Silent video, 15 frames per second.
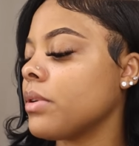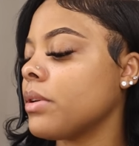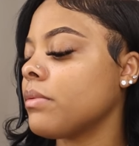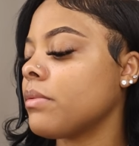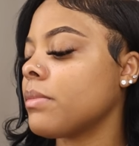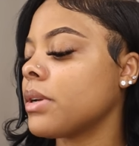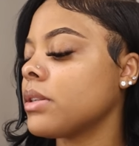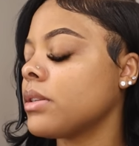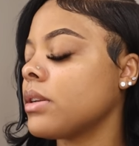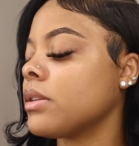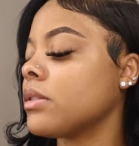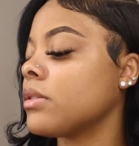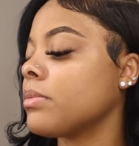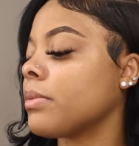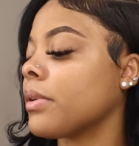in with my
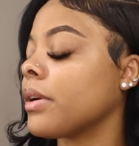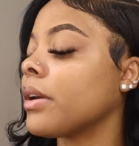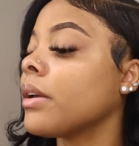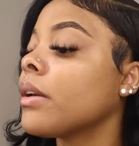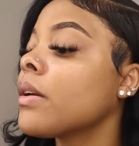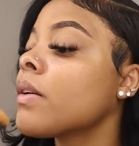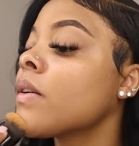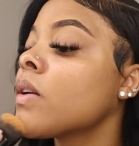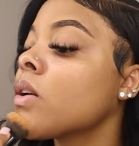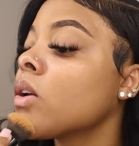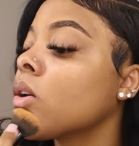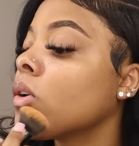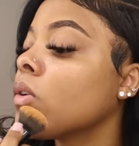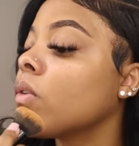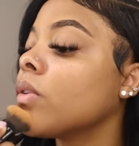setting spray
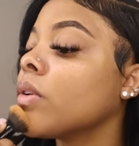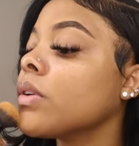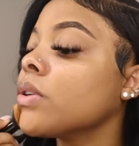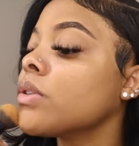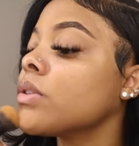and I